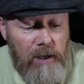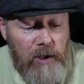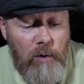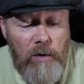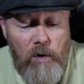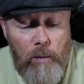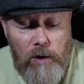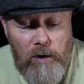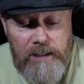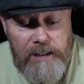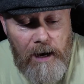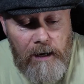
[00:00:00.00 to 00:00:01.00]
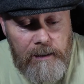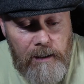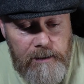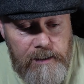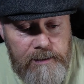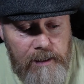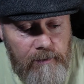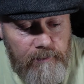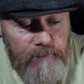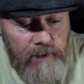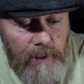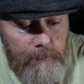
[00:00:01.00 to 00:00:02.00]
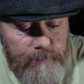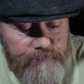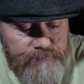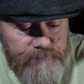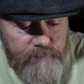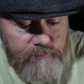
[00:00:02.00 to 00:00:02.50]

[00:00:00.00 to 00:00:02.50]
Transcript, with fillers: You can go and look at the article yourself, um,